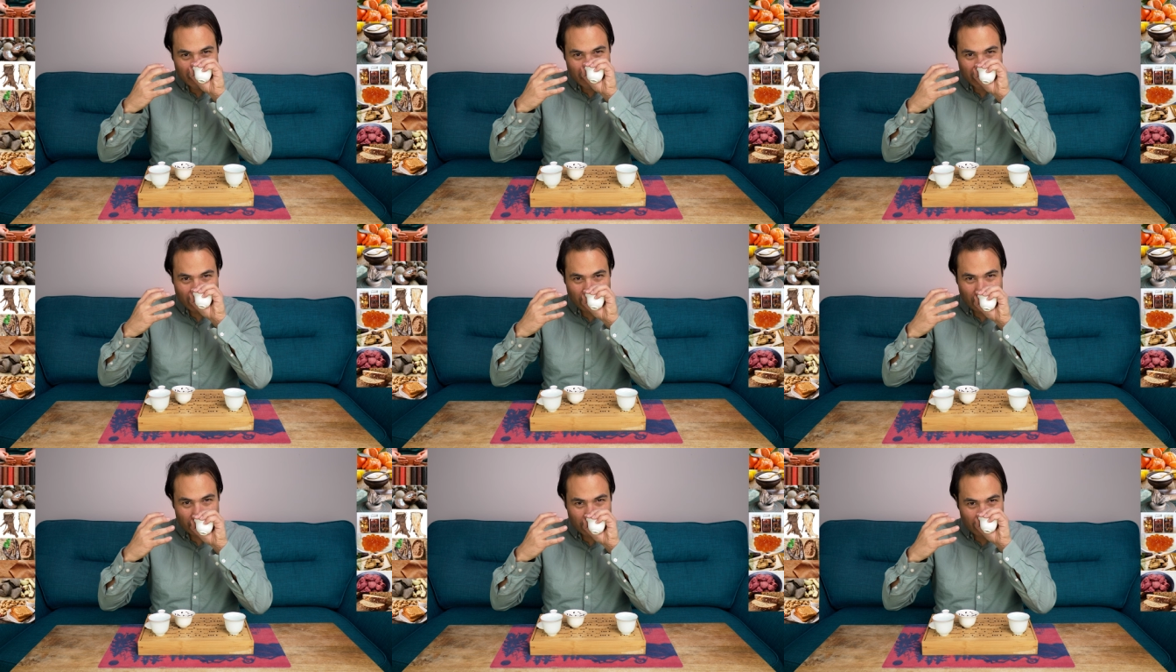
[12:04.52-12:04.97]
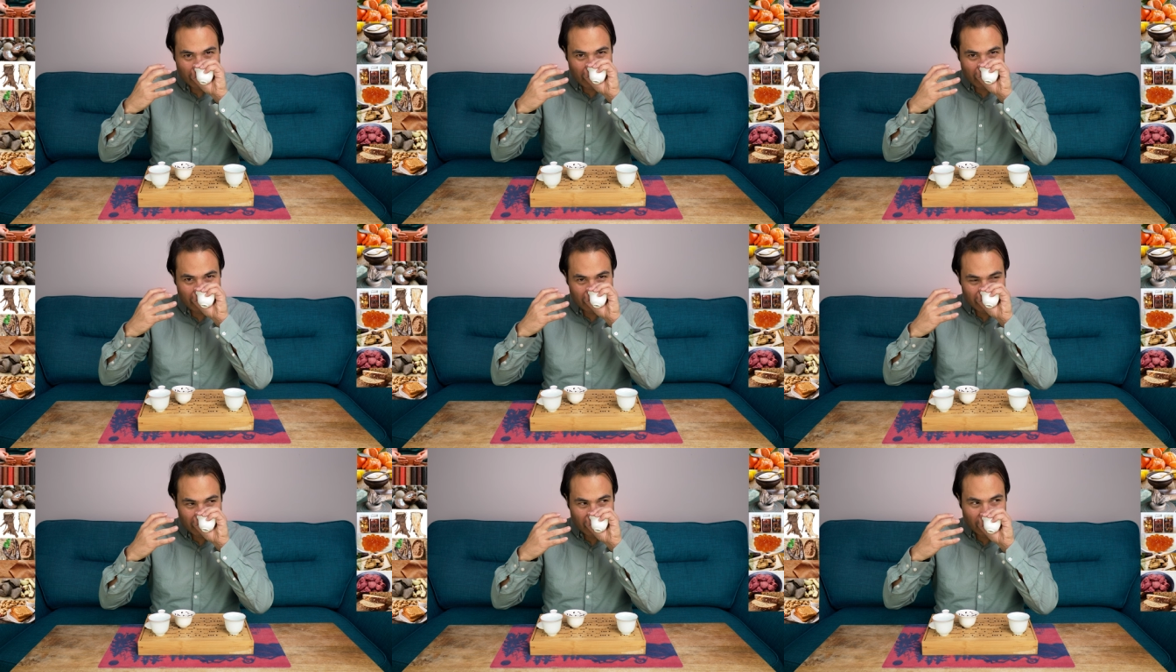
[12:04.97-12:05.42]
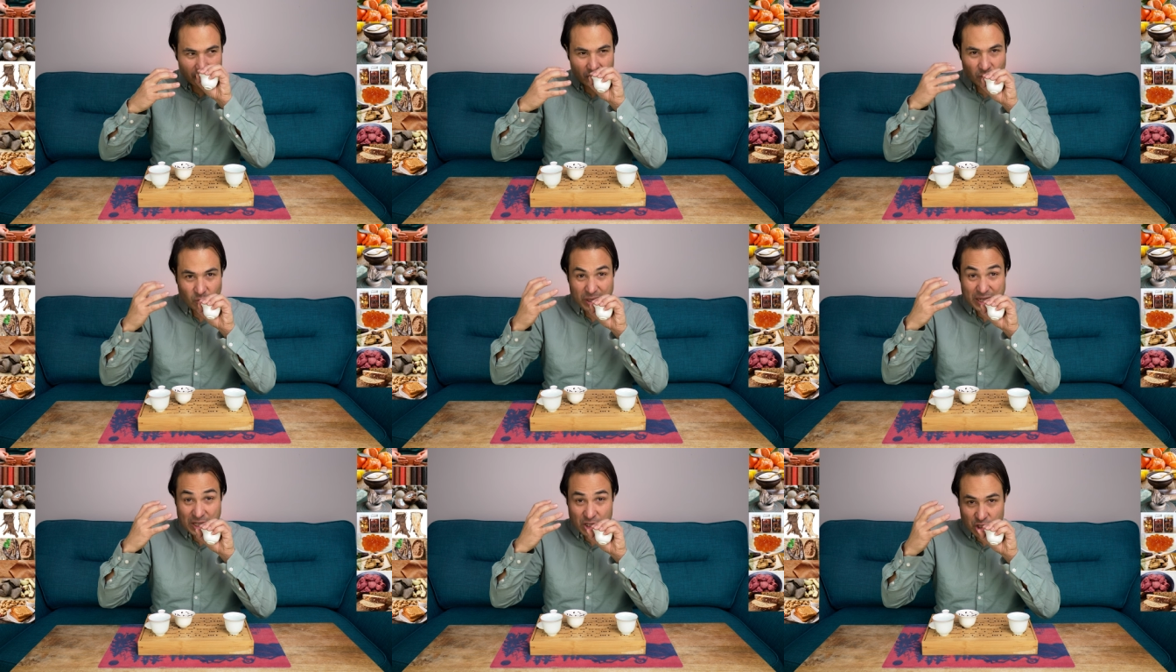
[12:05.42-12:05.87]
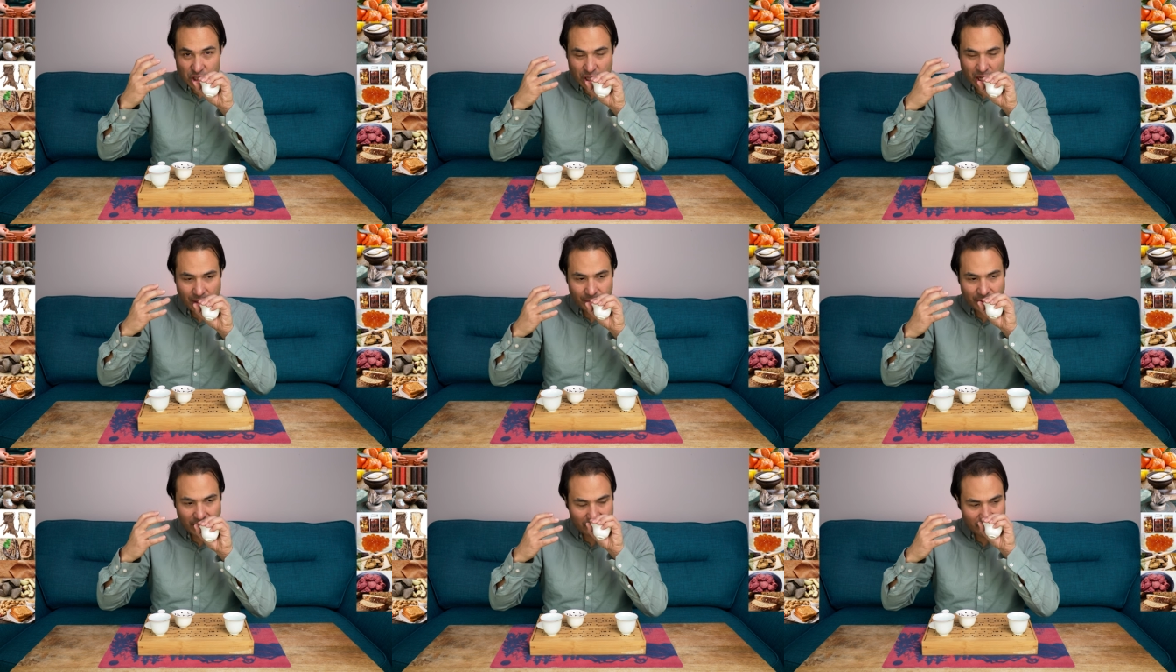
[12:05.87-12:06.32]
the, the, the wheat
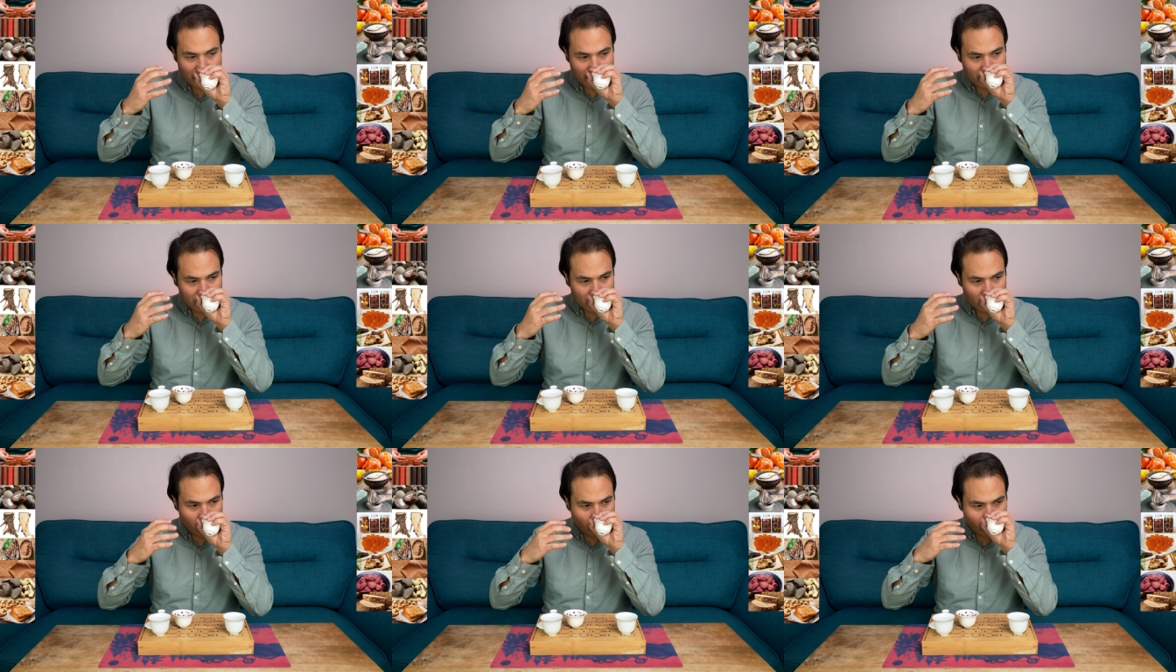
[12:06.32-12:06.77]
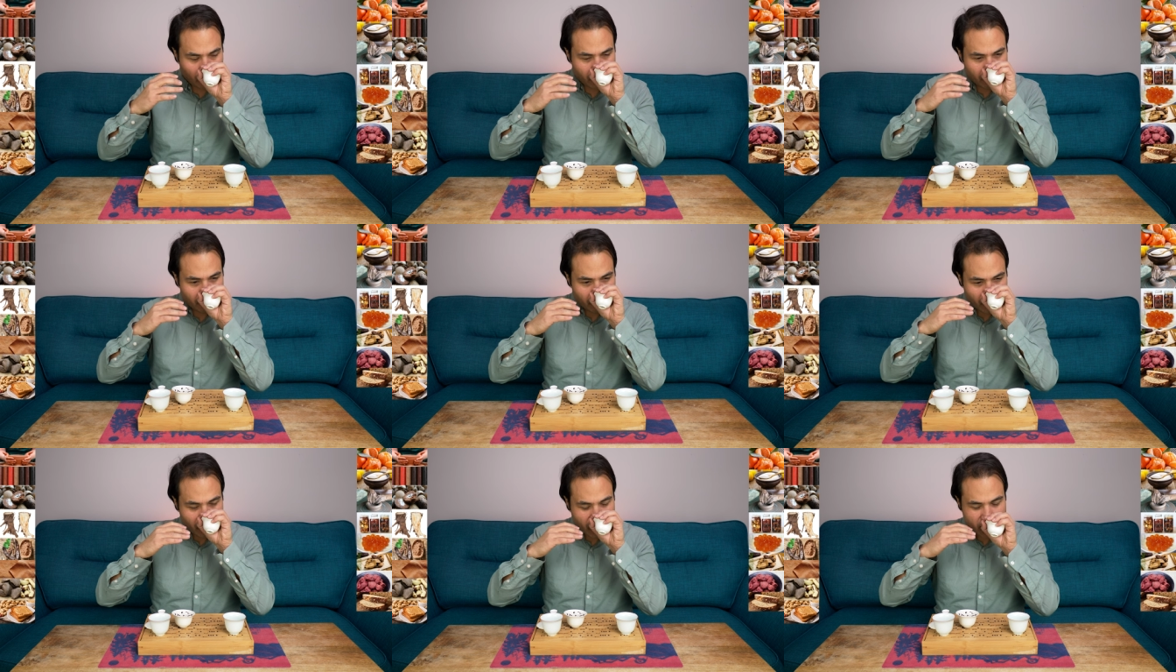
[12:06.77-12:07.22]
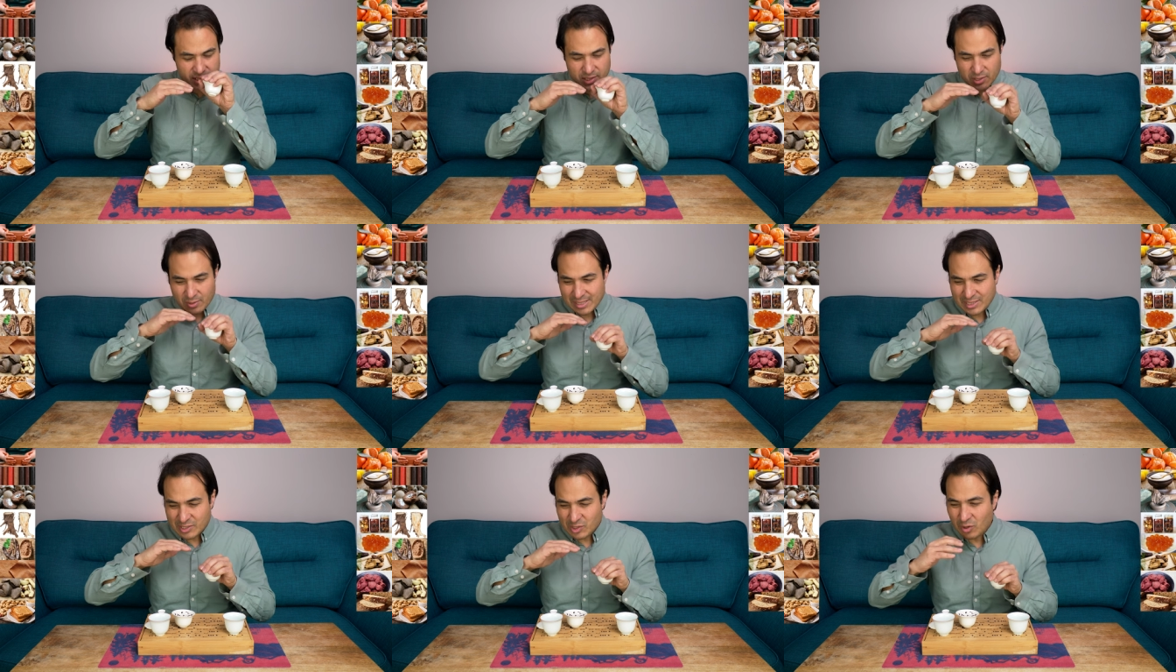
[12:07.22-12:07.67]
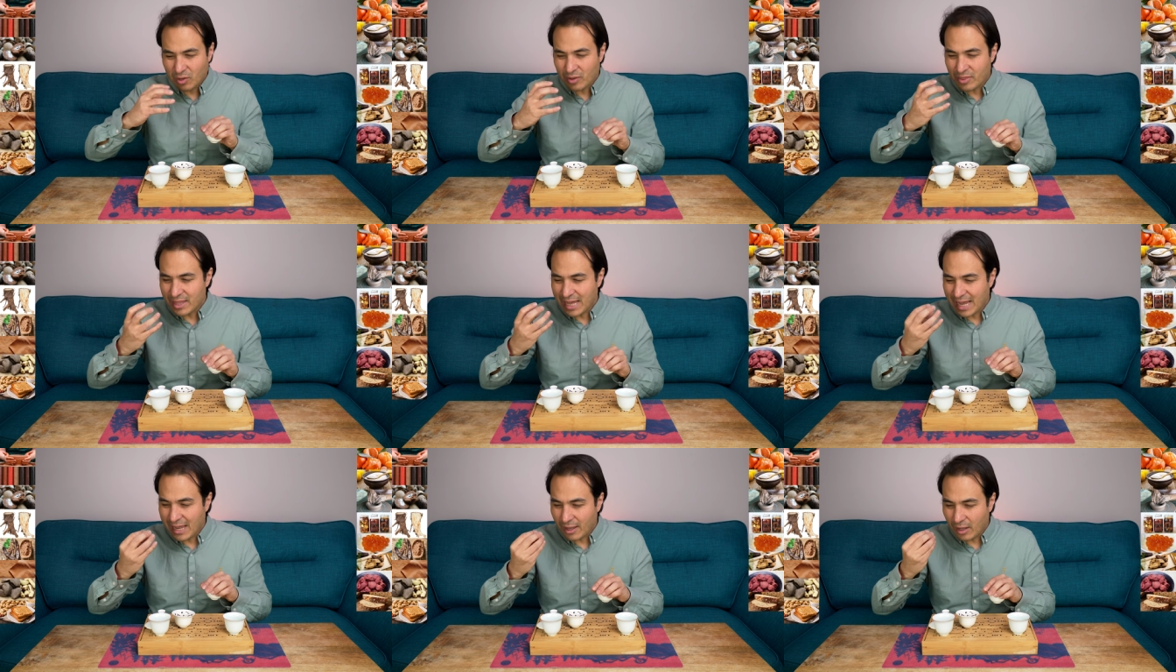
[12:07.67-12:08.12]
germ, I think it's called. So it's
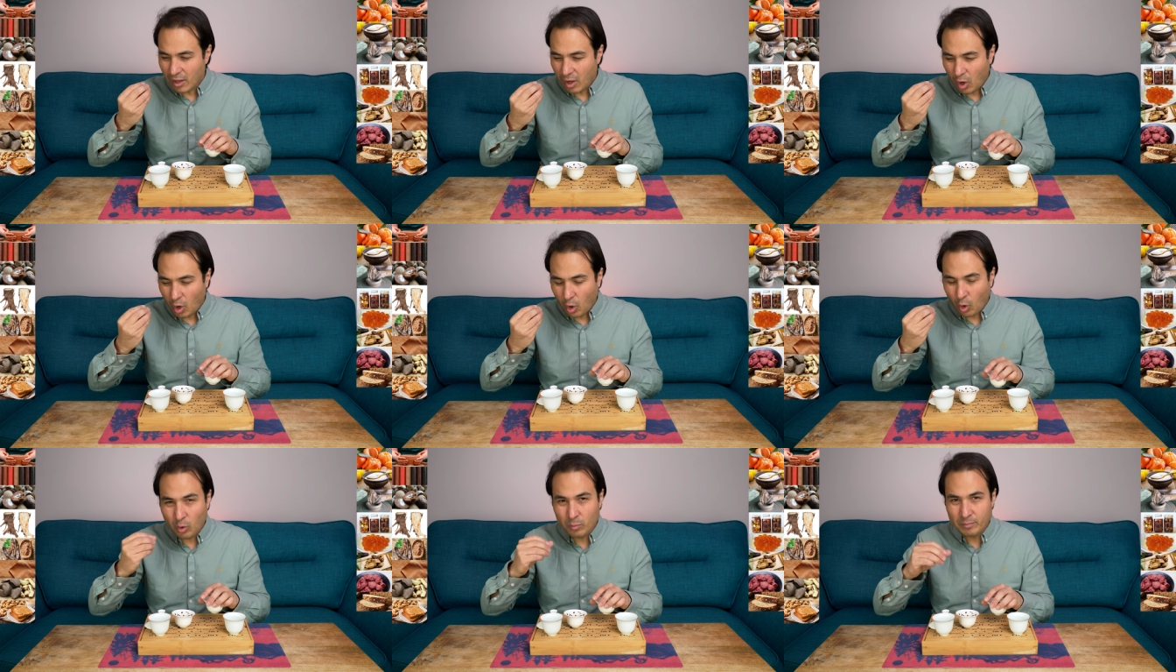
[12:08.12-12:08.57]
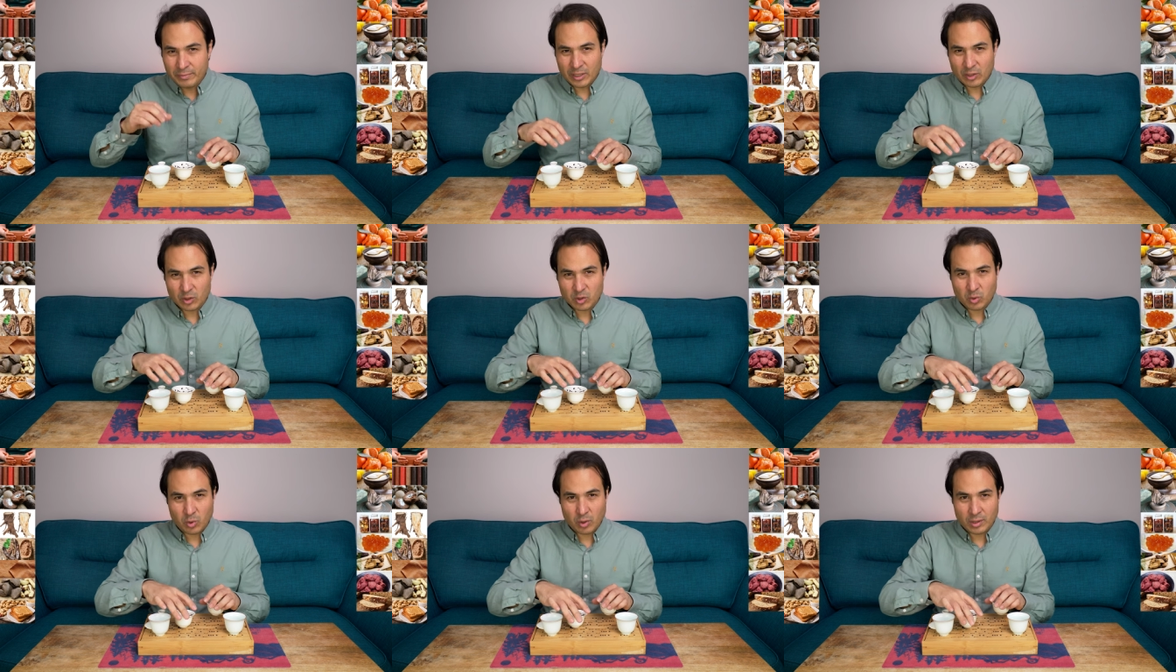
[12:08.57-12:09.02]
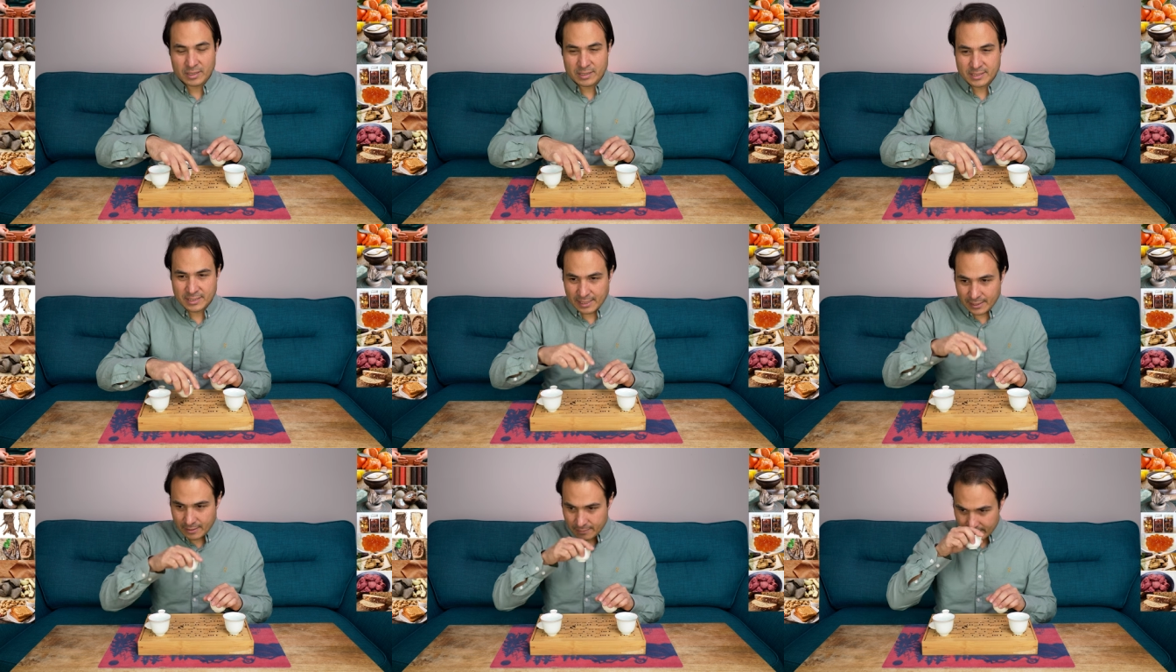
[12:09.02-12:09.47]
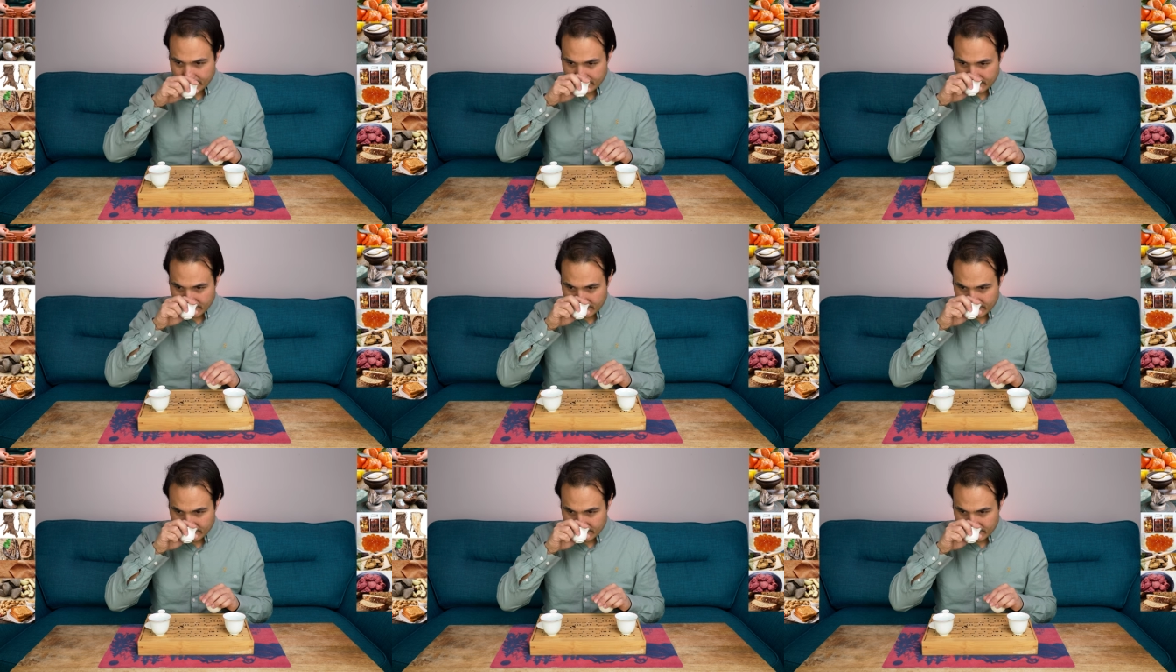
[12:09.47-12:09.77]
got that wholemeal quality.